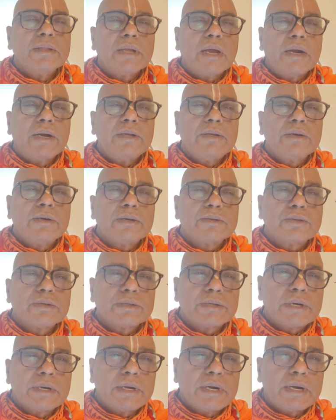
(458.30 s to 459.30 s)
That is
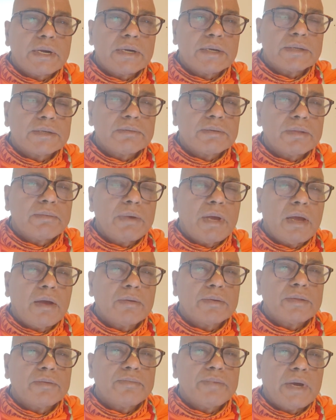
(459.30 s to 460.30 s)
also stated in Srimad
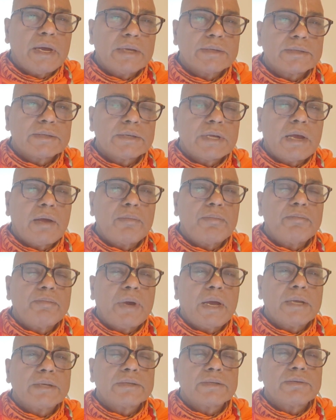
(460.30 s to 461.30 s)
Bhagavatam, first
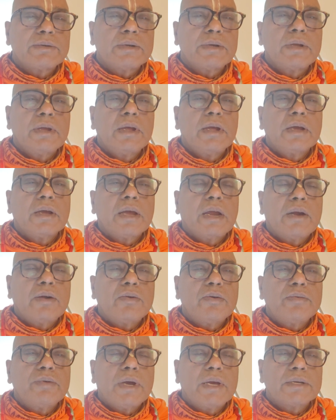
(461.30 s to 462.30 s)
chapter,
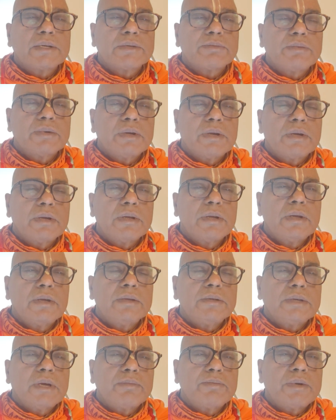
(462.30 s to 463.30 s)
first
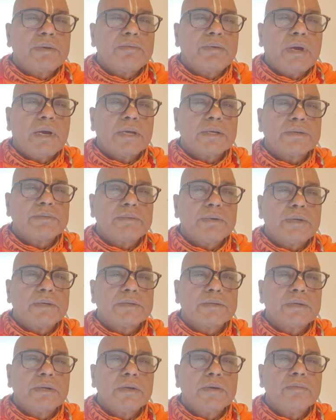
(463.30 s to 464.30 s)

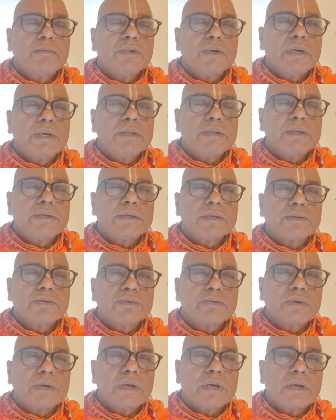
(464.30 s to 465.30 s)
verse. Muhyanti
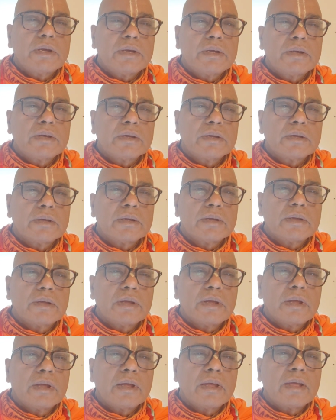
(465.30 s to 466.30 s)
Jasuraya.
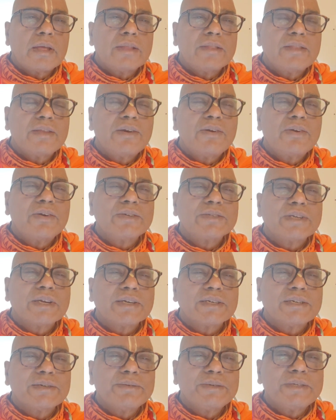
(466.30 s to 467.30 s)
The Lord's
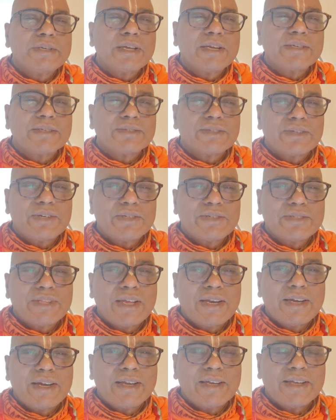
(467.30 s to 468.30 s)
activities are such
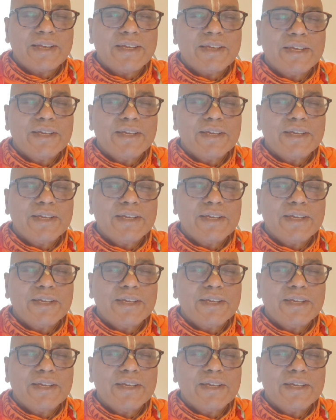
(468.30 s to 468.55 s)
that.